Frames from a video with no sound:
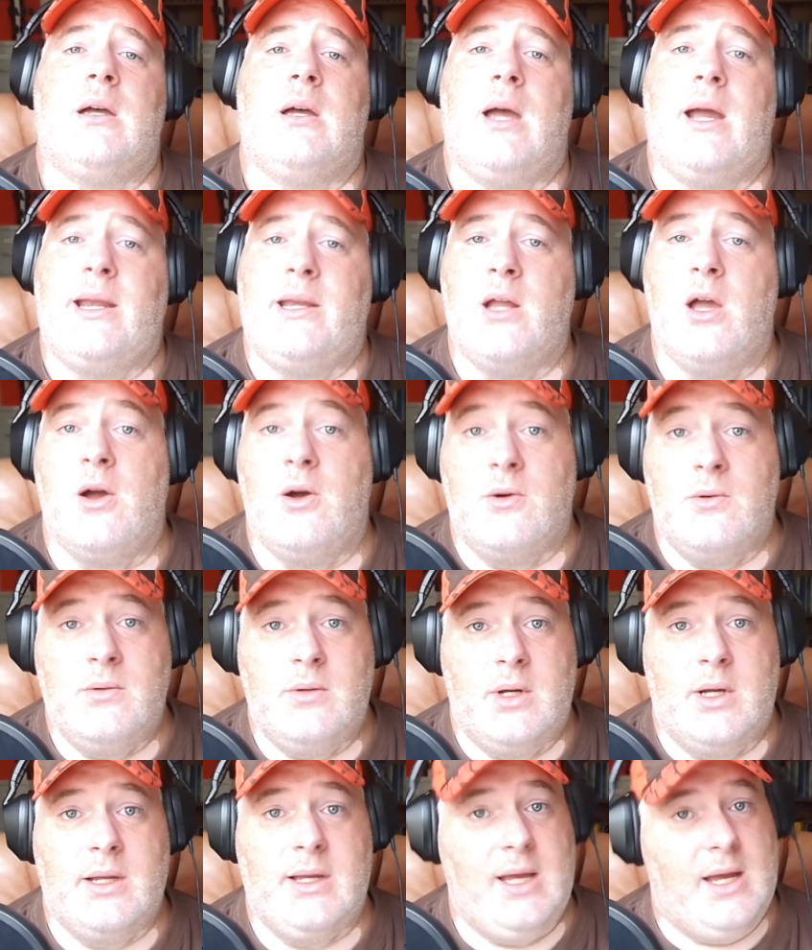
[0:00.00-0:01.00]
I
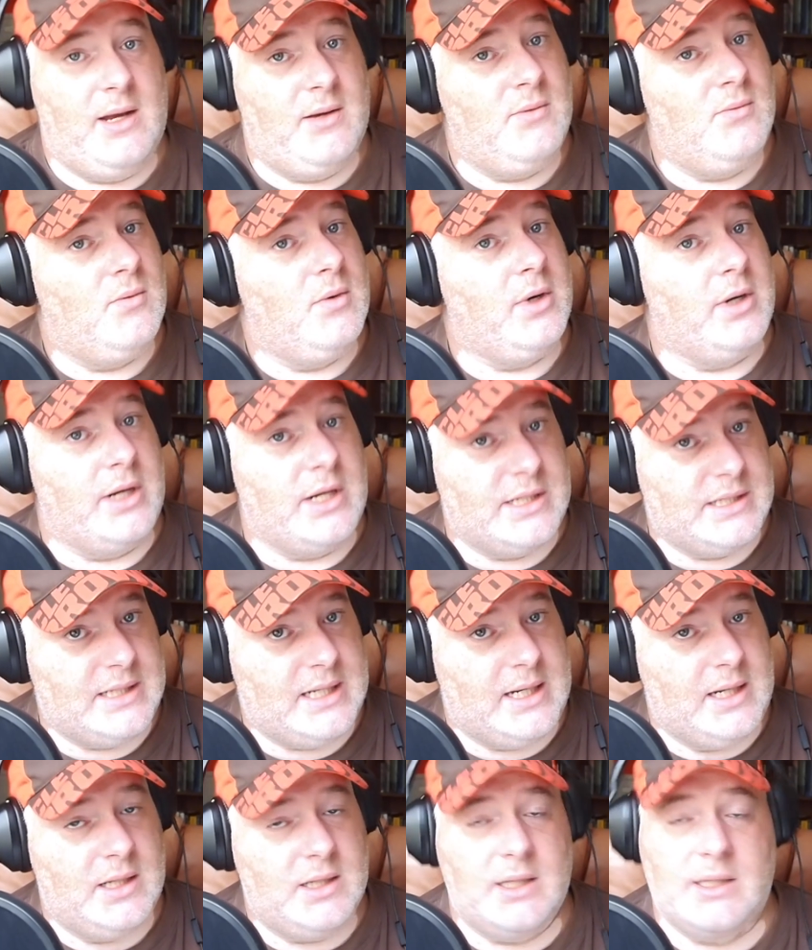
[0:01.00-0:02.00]
know, again, we're going to
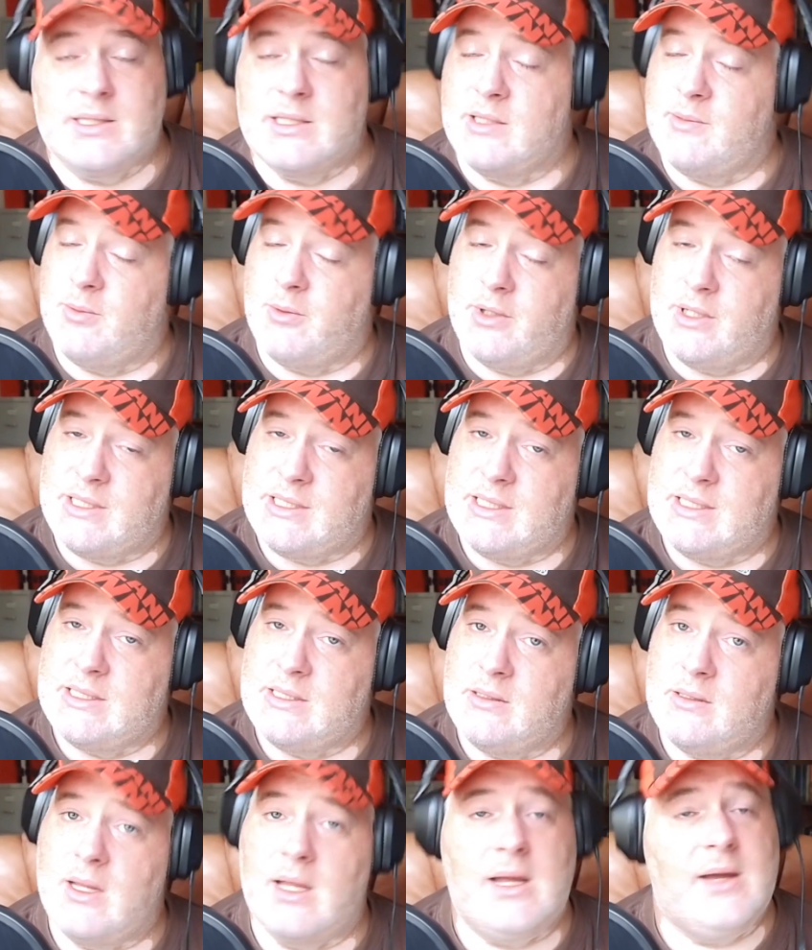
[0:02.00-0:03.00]
say it, it's the
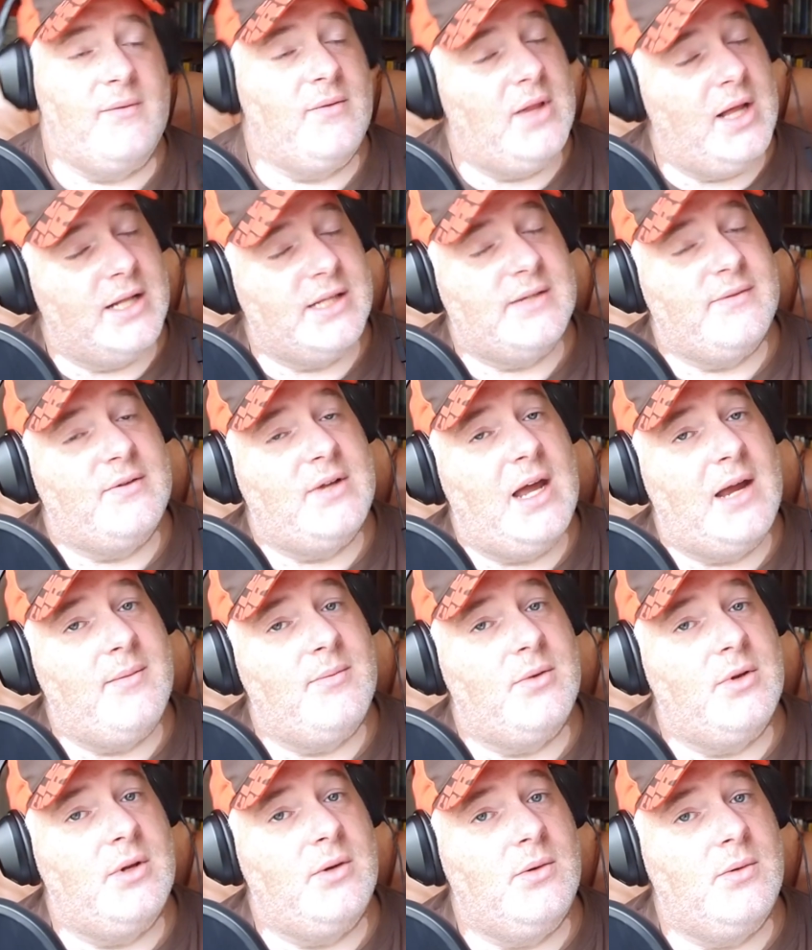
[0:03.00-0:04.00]
preseason. They have lots of
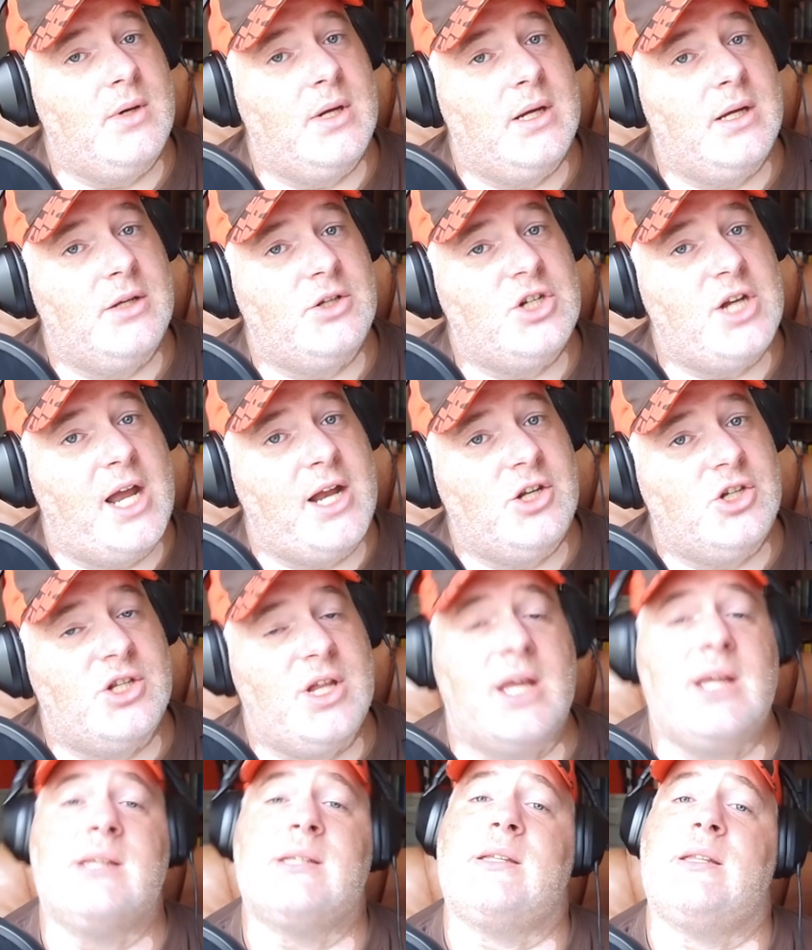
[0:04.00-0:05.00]
time to change
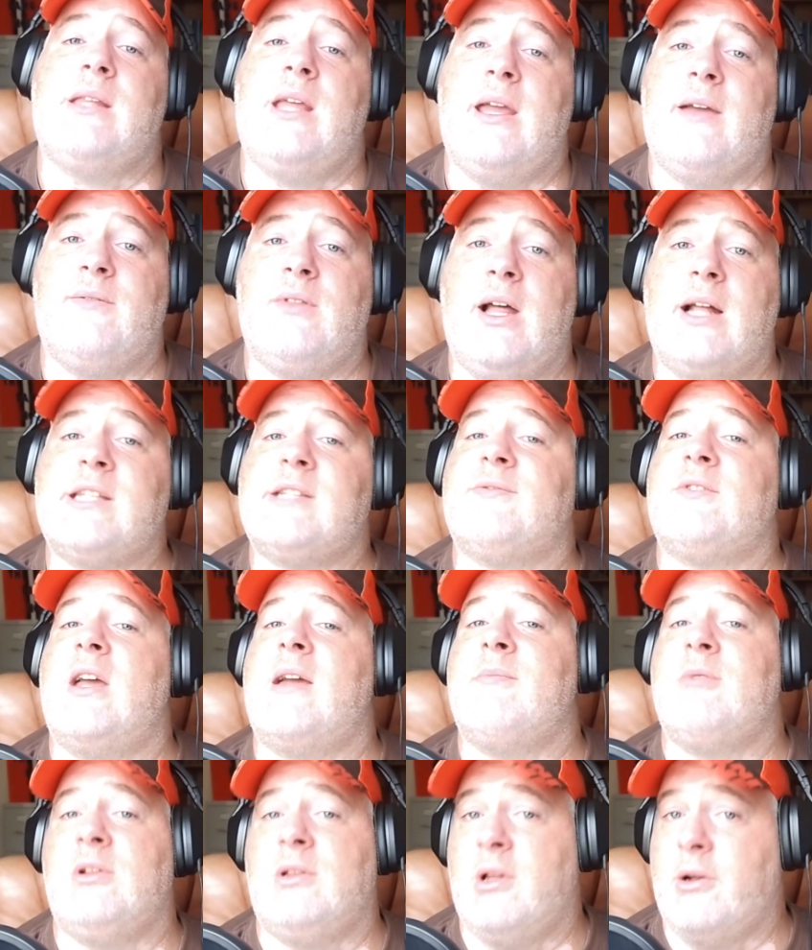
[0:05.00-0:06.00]
things, and they have lots of
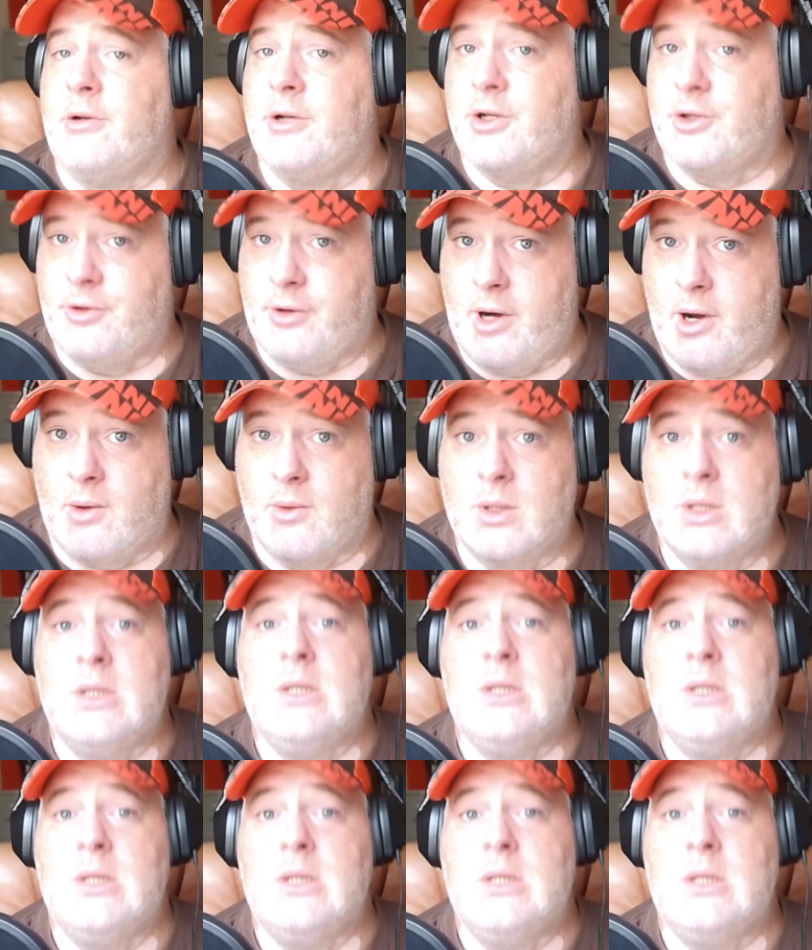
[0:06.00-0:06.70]
time to learn and grow.